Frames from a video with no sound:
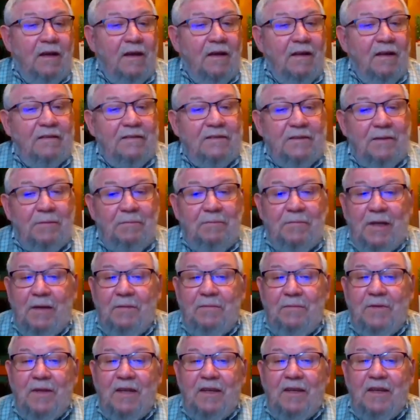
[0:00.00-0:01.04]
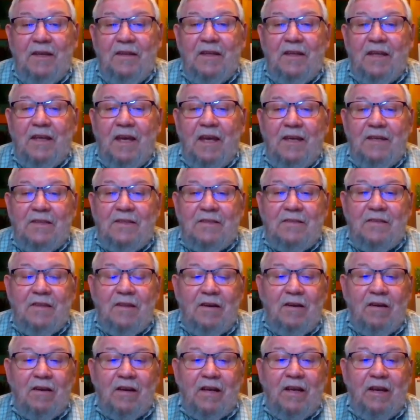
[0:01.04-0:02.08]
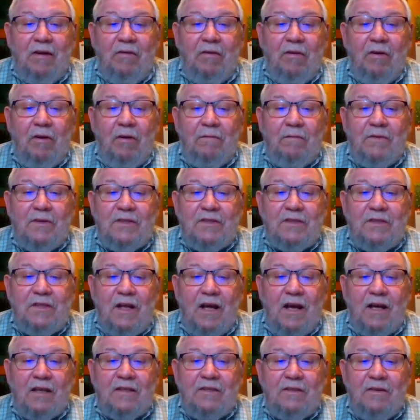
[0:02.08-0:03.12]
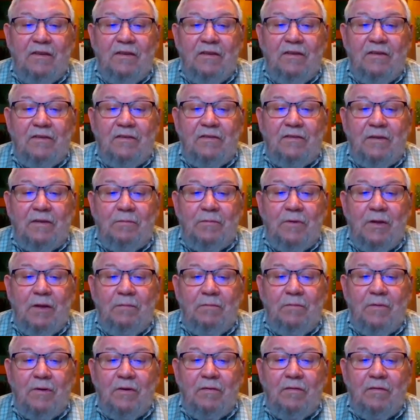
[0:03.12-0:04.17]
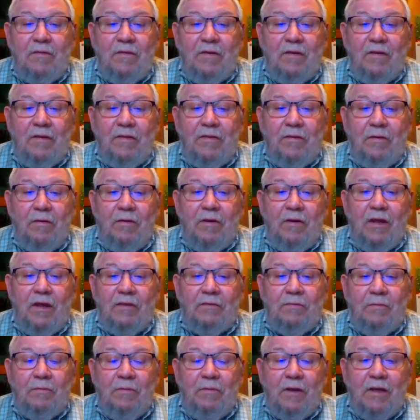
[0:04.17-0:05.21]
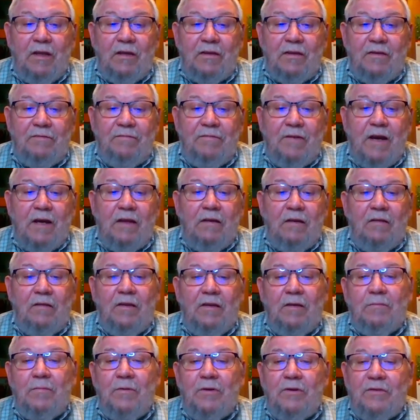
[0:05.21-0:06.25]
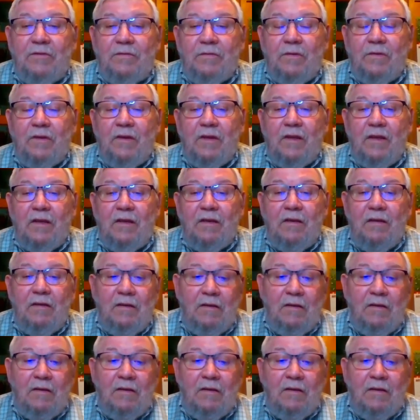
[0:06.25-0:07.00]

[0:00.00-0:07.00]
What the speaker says: sometimes that indicates that our carryover stocks on September 30th, when we get the final numbers for the